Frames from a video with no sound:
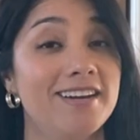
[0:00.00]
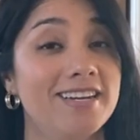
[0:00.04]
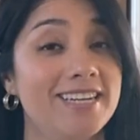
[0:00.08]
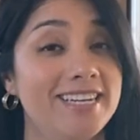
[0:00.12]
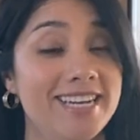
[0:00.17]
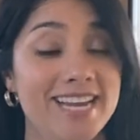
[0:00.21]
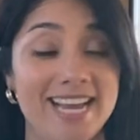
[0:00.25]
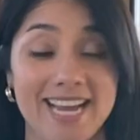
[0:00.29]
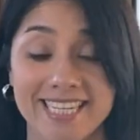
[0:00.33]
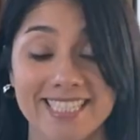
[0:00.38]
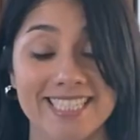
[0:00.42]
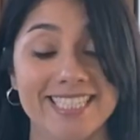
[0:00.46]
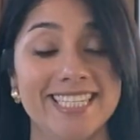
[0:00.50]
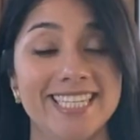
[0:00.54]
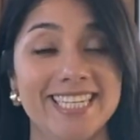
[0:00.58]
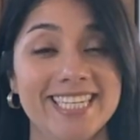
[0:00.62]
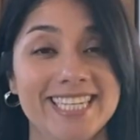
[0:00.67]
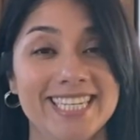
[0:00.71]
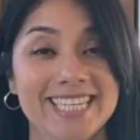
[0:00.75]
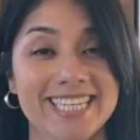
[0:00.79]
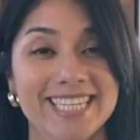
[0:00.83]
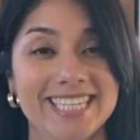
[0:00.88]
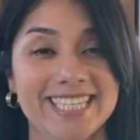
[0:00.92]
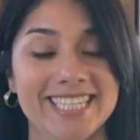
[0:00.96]

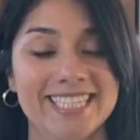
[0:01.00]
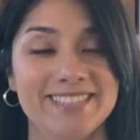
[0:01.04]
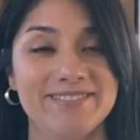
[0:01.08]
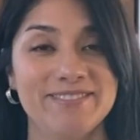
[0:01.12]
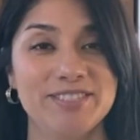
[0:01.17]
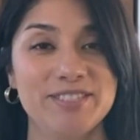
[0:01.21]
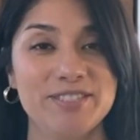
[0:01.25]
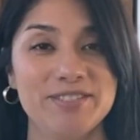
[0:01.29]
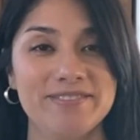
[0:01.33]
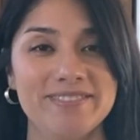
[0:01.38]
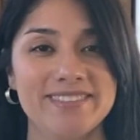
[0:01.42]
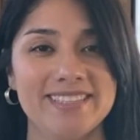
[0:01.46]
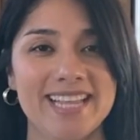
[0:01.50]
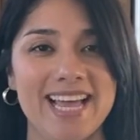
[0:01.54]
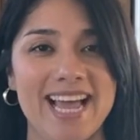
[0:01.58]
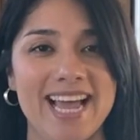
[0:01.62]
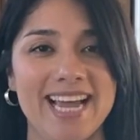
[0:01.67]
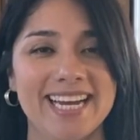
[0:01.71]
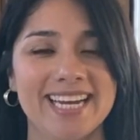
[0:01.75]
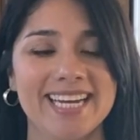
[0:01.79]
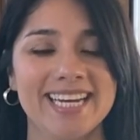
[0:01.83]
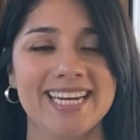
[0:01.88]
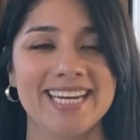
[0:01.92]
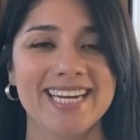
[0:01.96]
nasty
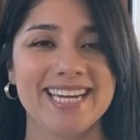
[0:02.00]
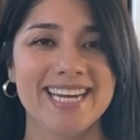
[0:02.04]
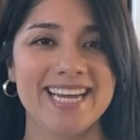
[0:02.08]
Rejuvalec.